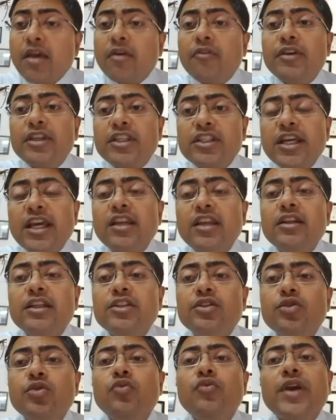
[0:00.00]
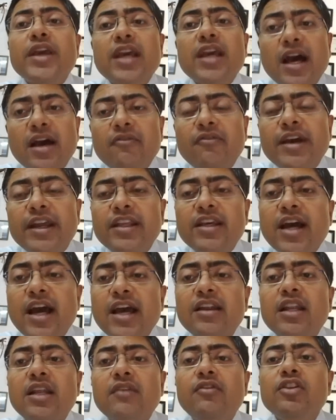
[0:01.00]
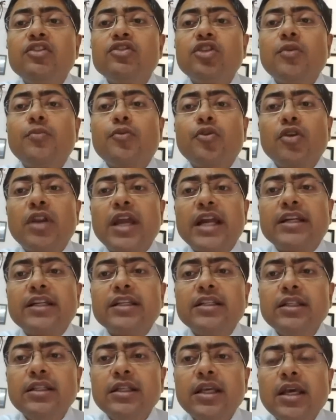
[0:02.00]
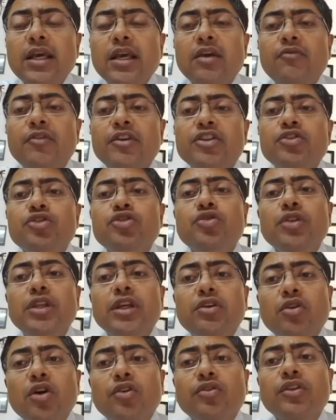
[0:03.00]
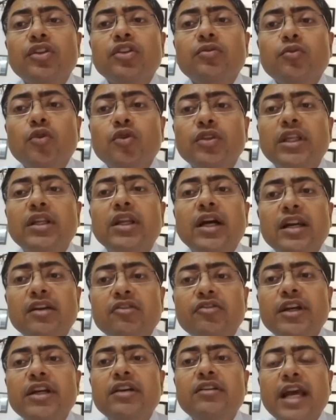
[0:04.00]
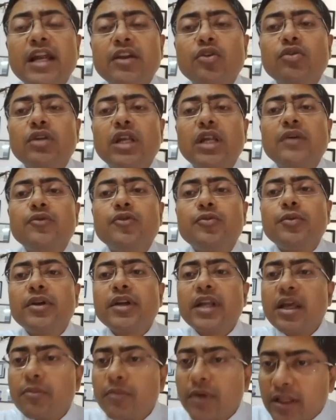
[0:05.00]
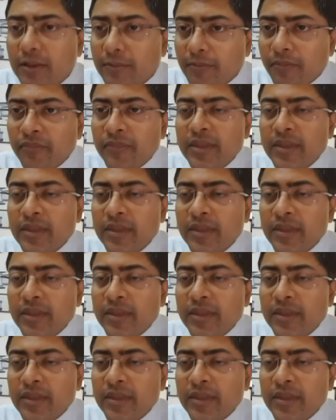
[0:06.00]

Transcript: which can lead to very, very high levels of prolactin, which usually crosses more than one hundred nanograms per ml.